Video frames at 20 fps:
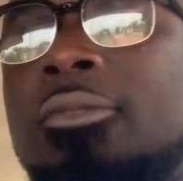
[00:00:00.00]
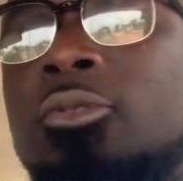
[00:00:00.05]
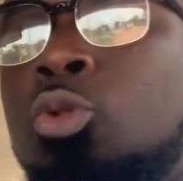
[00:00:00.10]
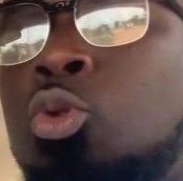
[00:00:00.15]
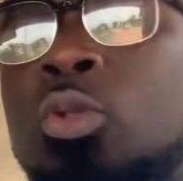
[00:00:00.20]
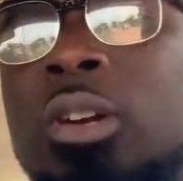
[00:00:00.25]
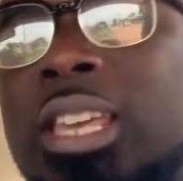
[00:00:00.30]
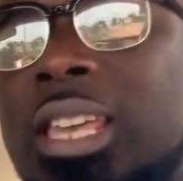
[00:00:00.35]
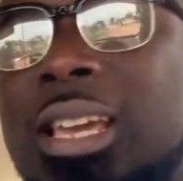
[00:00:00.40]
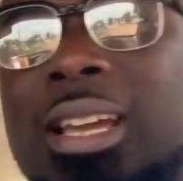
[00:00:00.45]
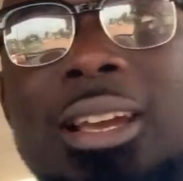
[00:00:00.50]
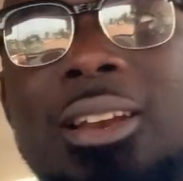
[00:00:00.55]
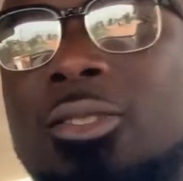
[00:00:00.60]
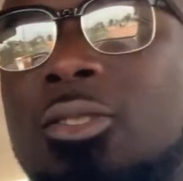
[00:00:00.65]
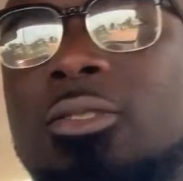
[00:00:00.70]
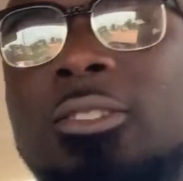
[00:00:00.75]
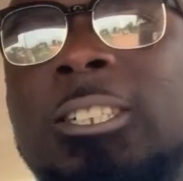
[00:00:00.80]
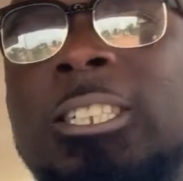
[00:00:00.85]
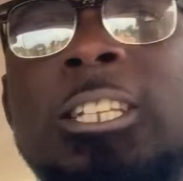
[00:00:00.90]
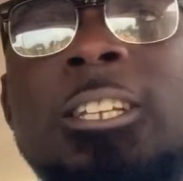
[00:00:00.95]
2 gig no.
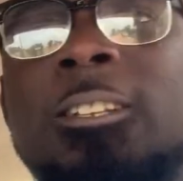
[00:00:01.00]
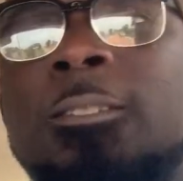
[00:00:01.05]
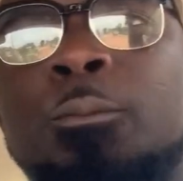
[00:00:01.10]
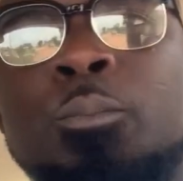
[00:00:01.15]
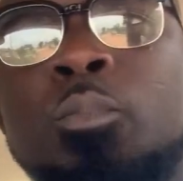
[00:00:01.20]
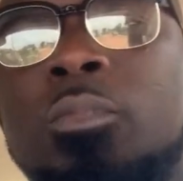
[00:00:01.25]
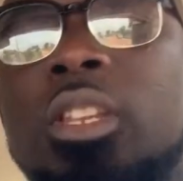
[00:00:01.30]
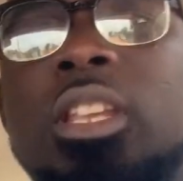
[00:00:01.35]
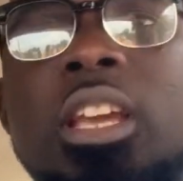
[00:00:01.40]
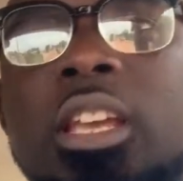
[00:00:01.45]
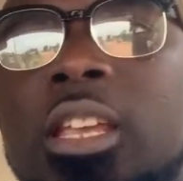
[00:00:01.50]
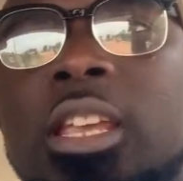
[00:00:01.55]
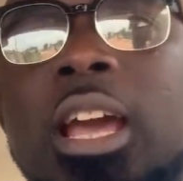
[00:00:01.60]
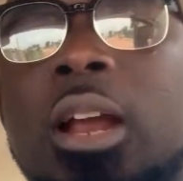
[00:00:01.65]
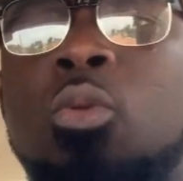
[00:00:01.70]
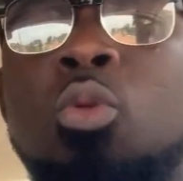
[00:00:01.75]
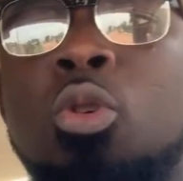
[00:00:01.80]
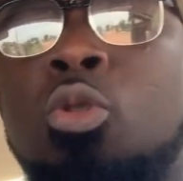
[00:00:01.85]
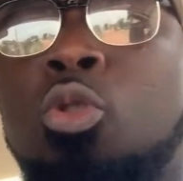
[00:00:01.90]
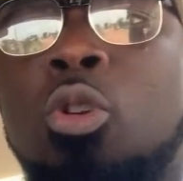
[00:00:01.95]
Ye hia
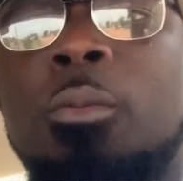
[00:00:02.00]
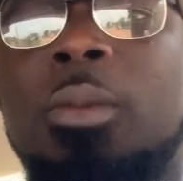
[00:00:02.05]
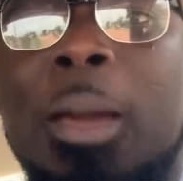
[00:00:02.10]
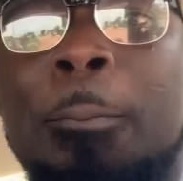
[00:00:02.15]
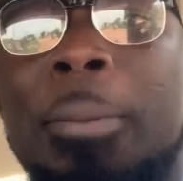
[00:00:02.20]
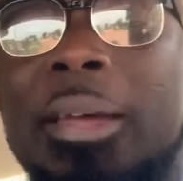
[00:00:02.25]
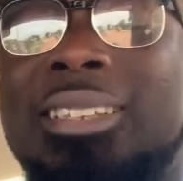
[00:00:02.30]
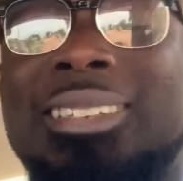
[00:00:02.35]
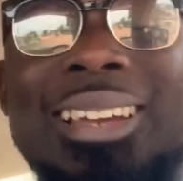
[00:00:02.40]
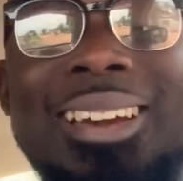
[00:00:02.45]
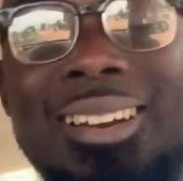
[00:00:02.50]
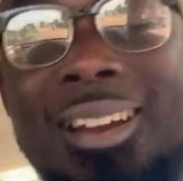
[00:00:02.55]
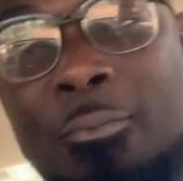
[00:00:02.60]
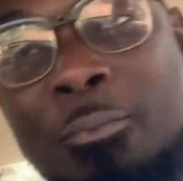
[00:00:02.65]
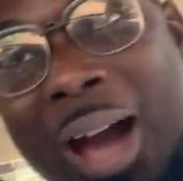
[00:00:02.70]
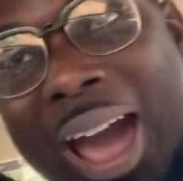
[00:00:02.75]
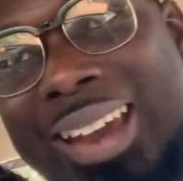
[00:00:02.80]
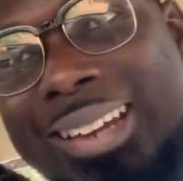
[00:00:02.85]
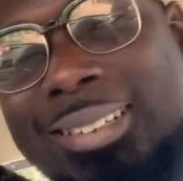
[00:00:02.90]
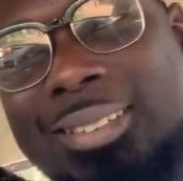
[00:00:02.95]
no krom ye per
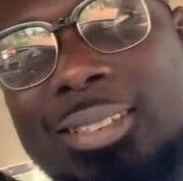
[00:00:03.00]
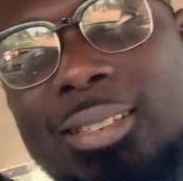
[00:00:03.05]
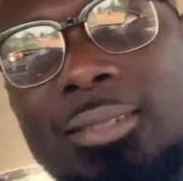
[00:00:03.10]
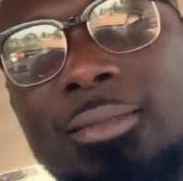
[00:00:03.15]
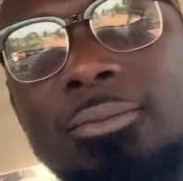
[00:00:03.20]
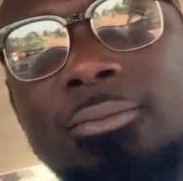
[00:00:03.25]
terabyte.